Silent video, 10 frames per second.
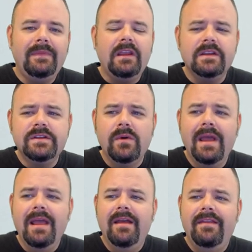So
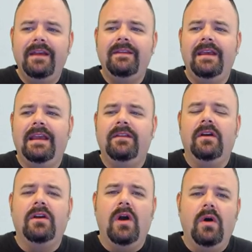this is
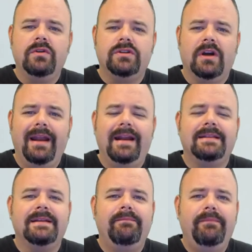a cone chart, and
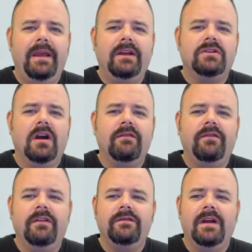it's a big chart
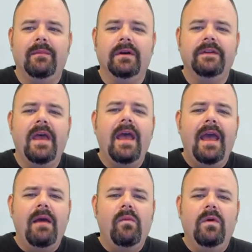full of numbers,
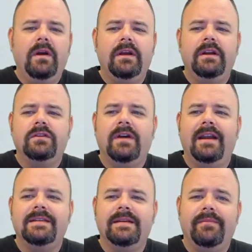and we're going to try
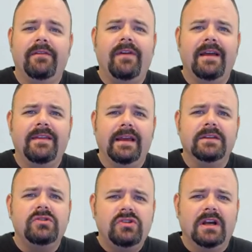to simplify
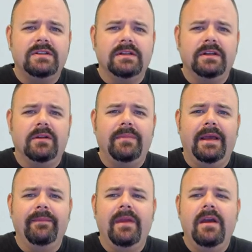things just a little
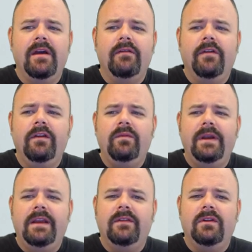bit. First, we
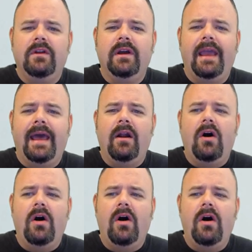need to look at
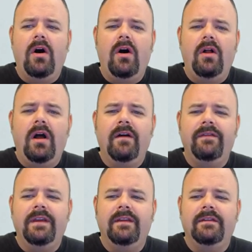all of
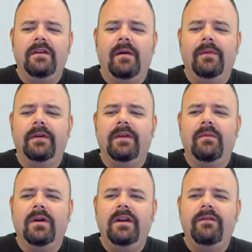these numbers,
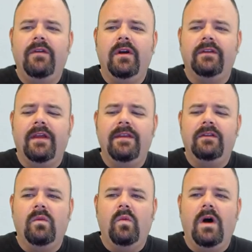and we're going to focus on
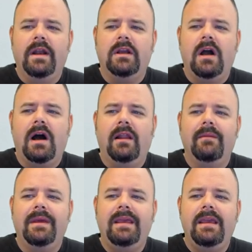this one
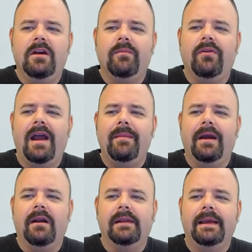column here
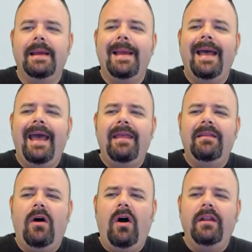primarily.
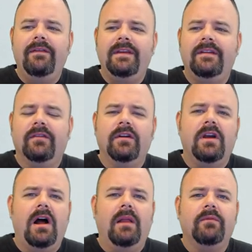And all of these different
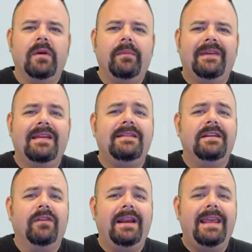columns represent
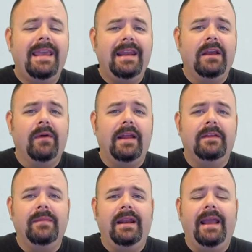different heating
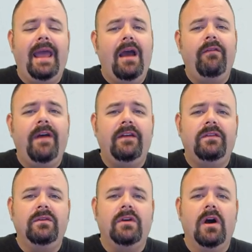rates, meaning how fast
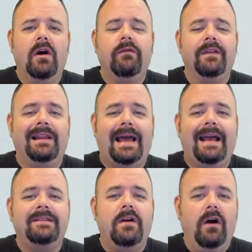you go for the
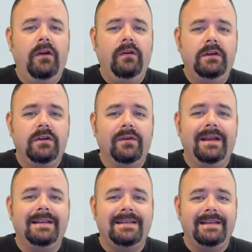last 100
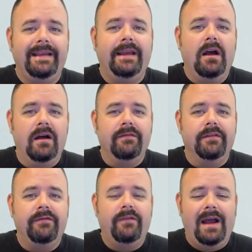degrees C of the
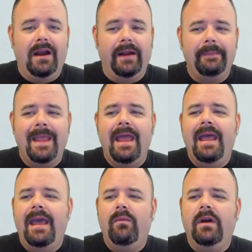firing.
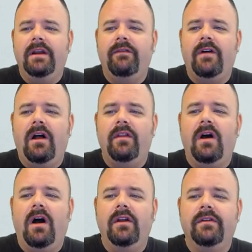And we're going to follow the
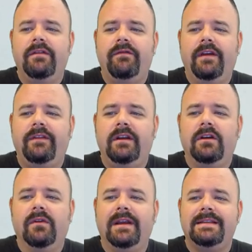150
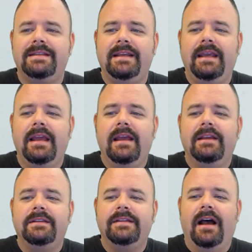degrees C
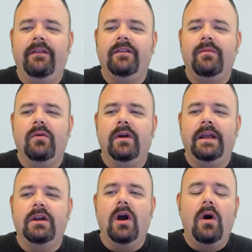
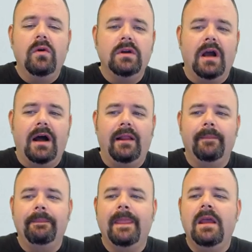self-supporting cone
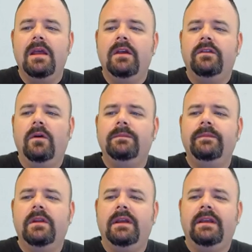column. So
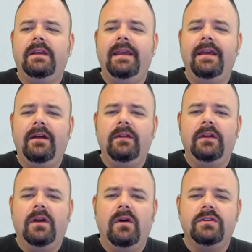the
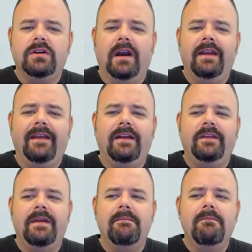cone chart is
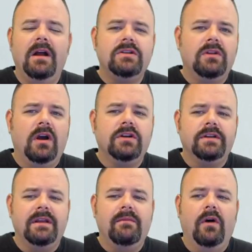actually much larger
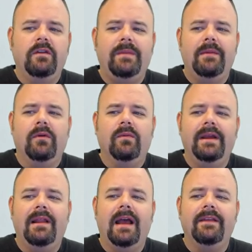than most people
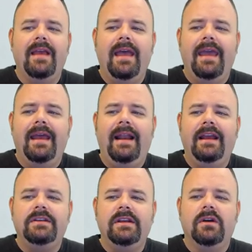realize, and it
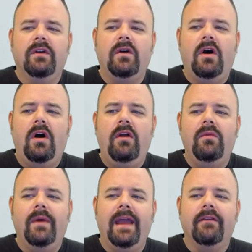actually goes all the
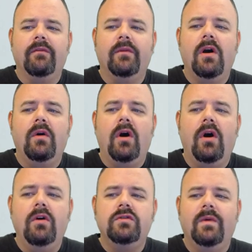way from cone
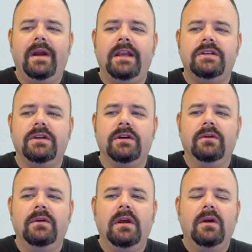
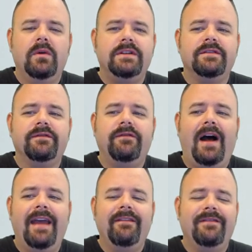022, which is
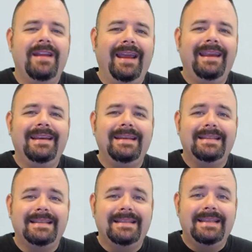590
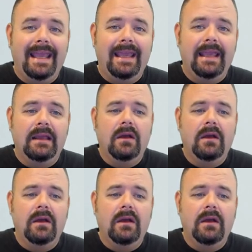C,